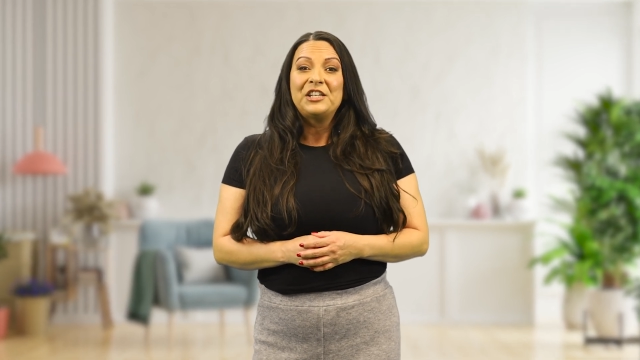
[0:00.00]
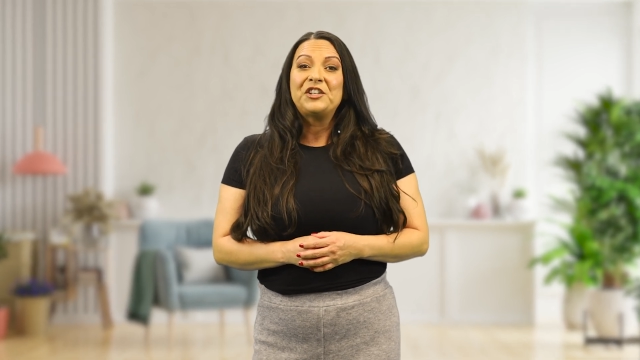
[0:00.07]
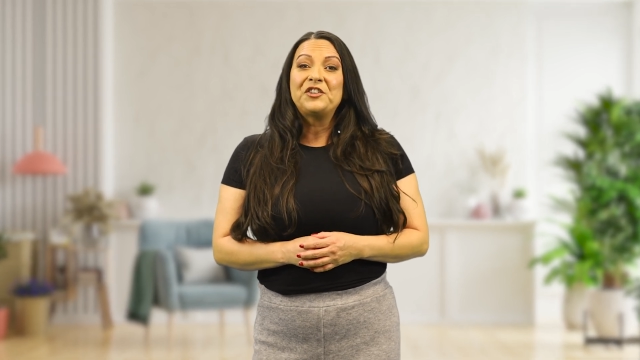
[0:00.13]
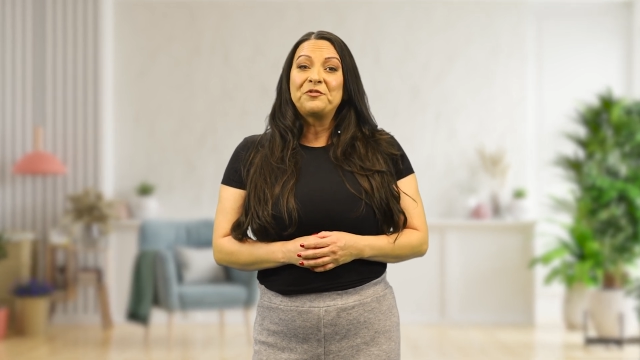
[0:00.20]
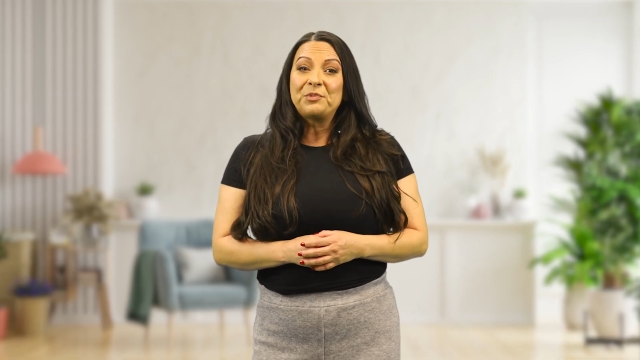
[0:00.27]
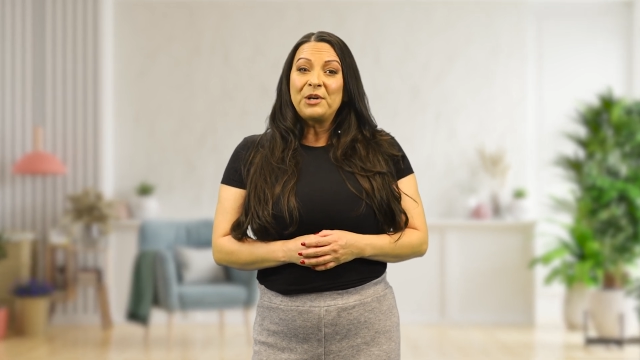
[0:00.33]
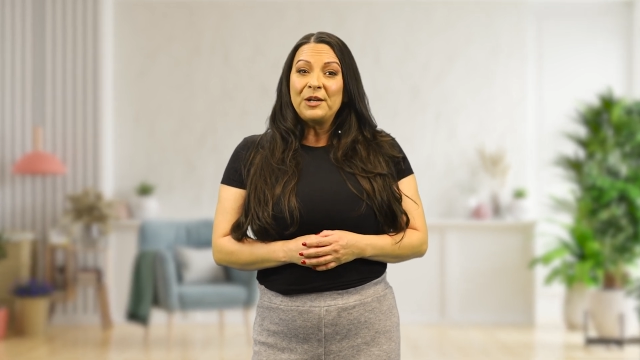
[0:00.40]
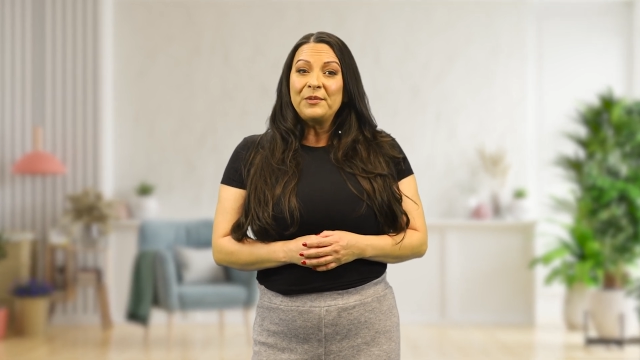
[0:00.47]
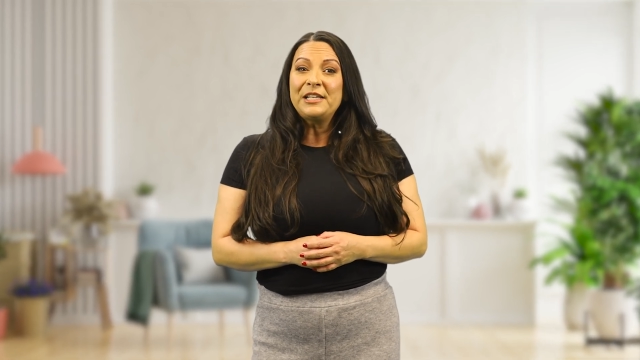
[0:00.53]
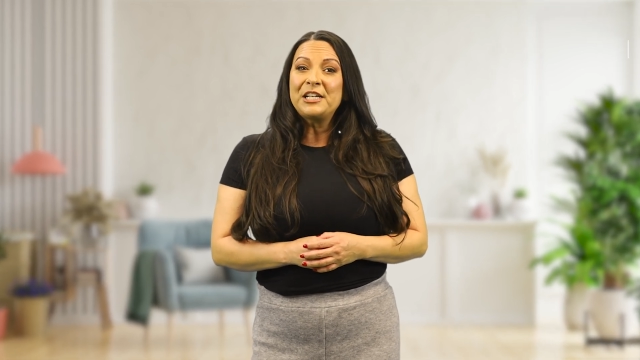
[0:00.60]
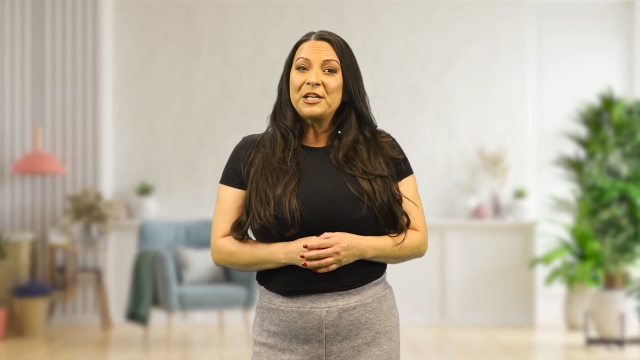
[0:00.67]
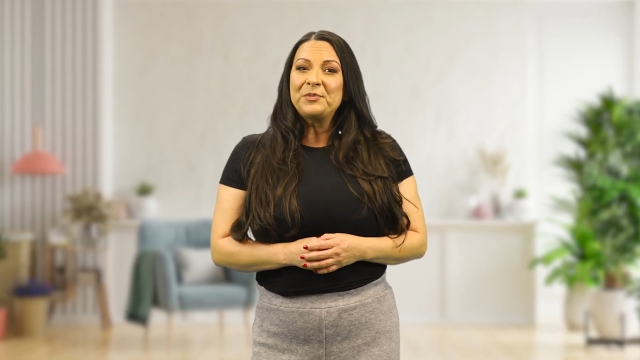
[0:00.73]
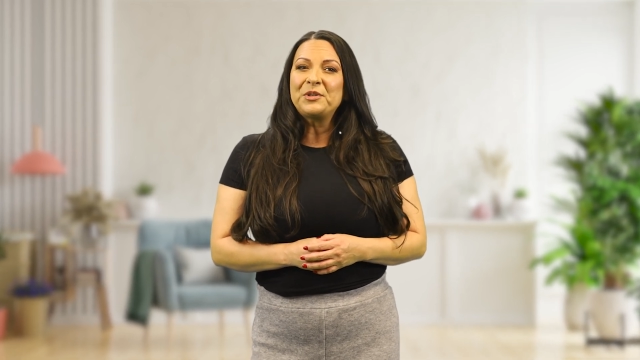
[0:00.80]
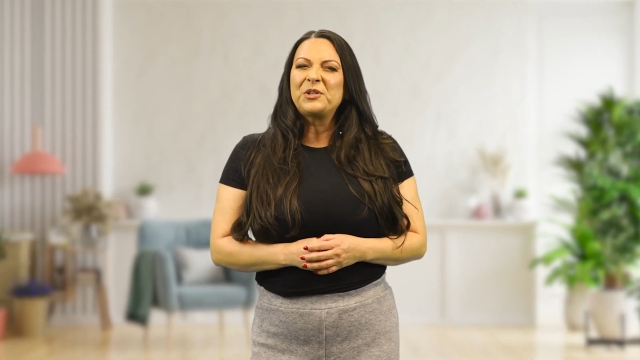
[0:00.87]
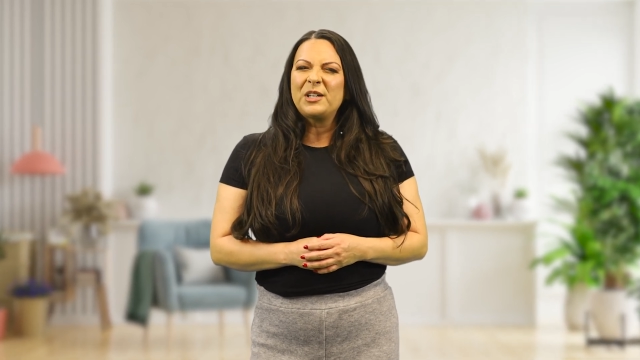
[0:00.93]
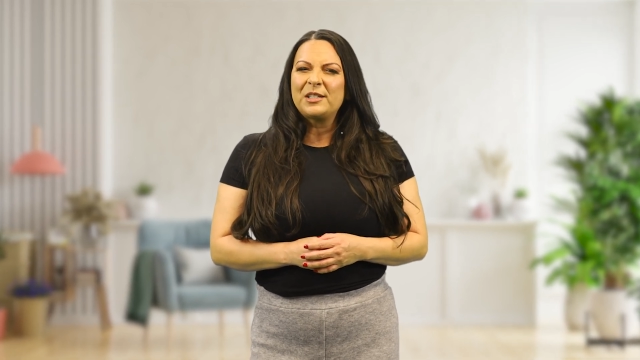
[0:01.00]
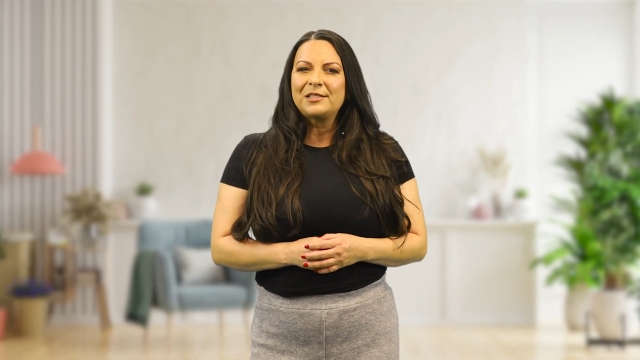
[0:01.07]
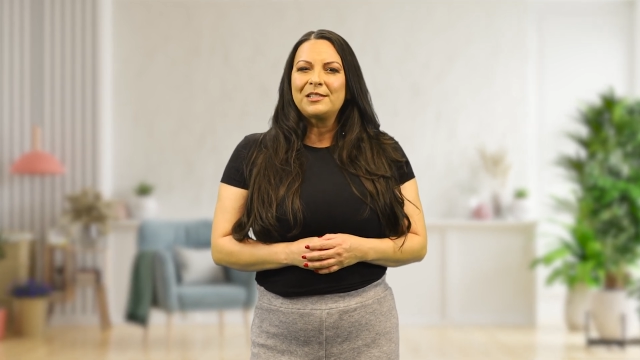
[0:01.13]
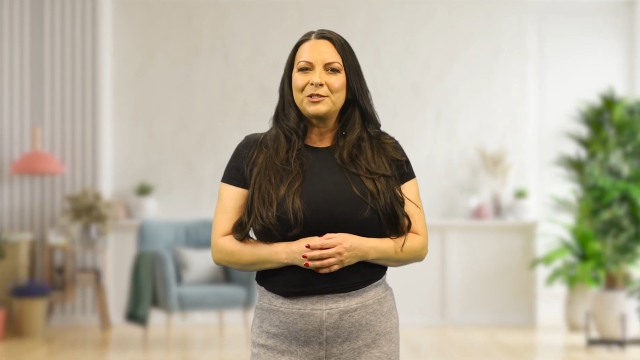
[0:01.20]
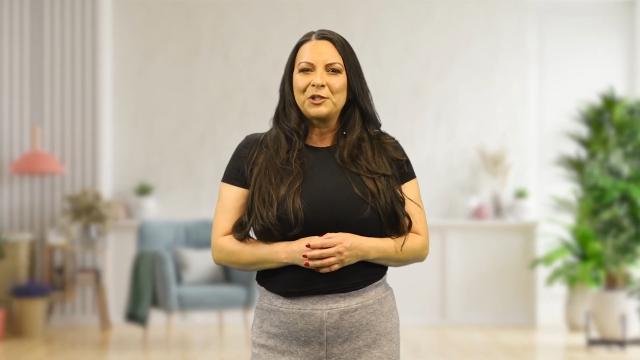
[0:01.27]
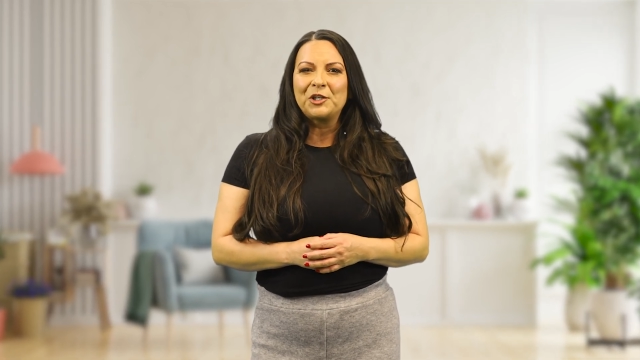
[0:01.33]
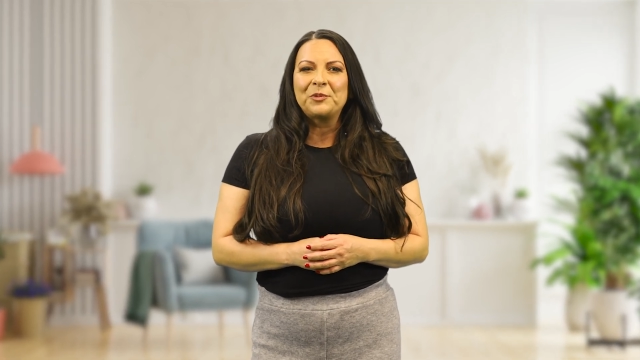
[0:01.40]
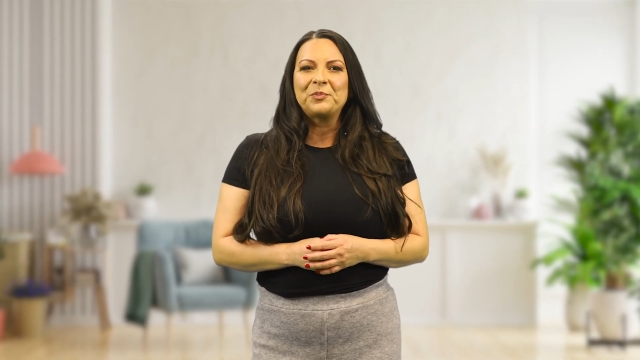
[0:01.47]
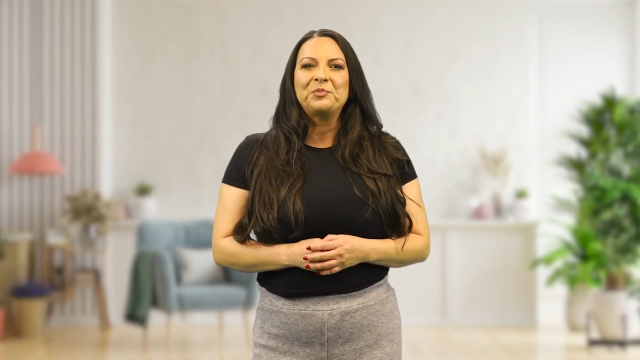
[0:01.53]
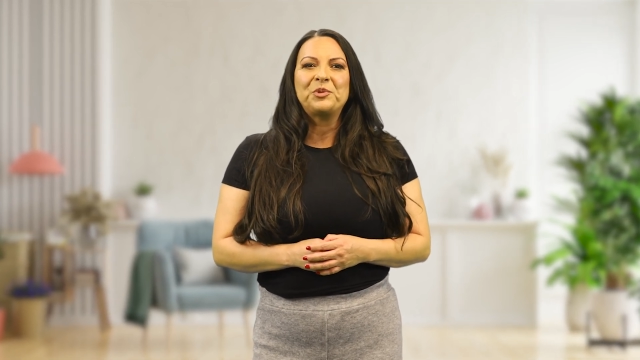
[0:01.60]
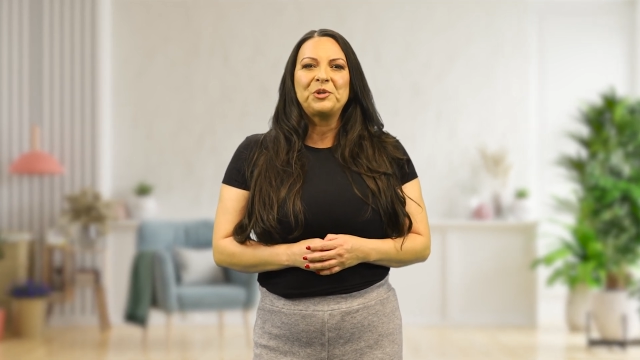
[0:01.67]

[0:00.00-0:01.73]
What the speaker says: You've probably come across the term